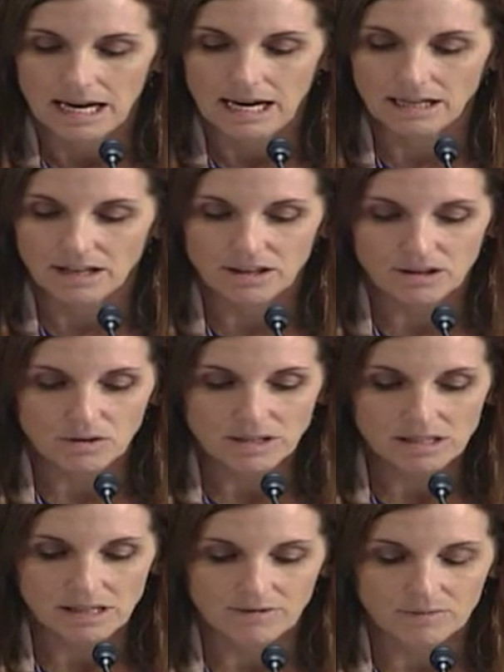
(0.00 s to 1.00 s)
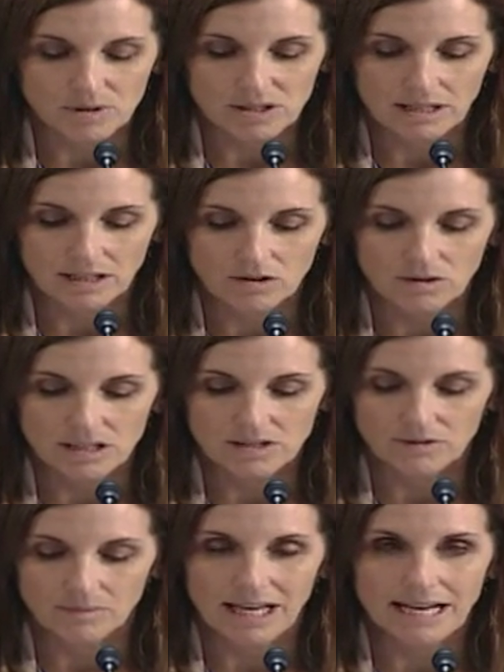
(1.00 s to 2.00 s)
and a 37% increase
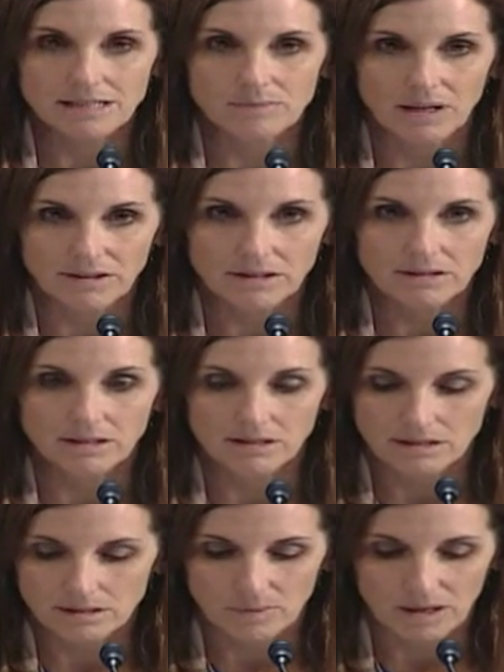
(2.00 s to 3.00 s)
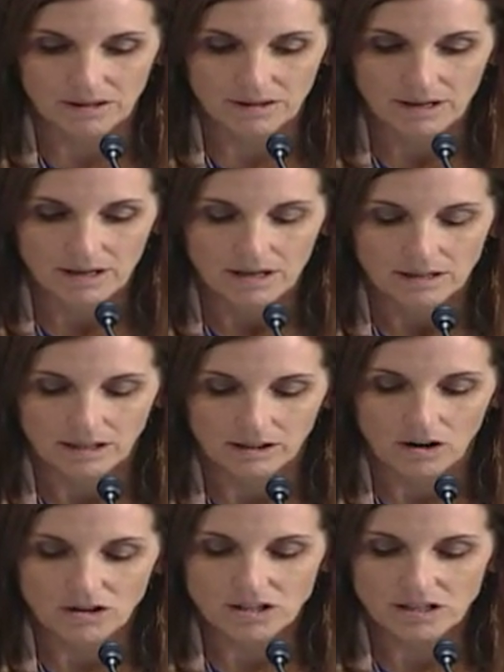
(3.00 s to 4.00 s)
from last month to this month, the
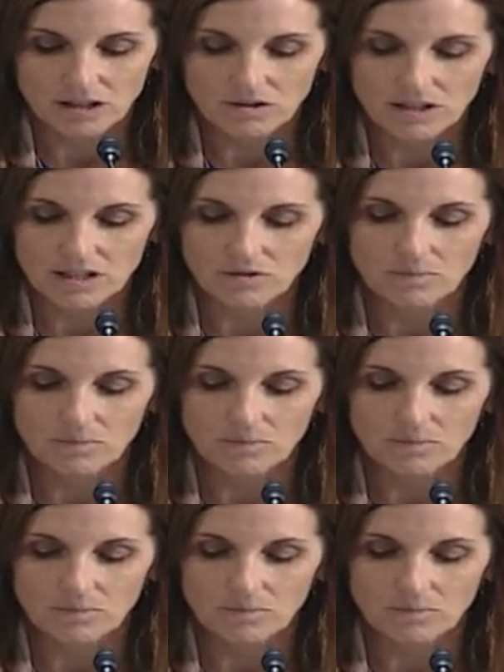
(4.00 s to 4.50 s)
largest increase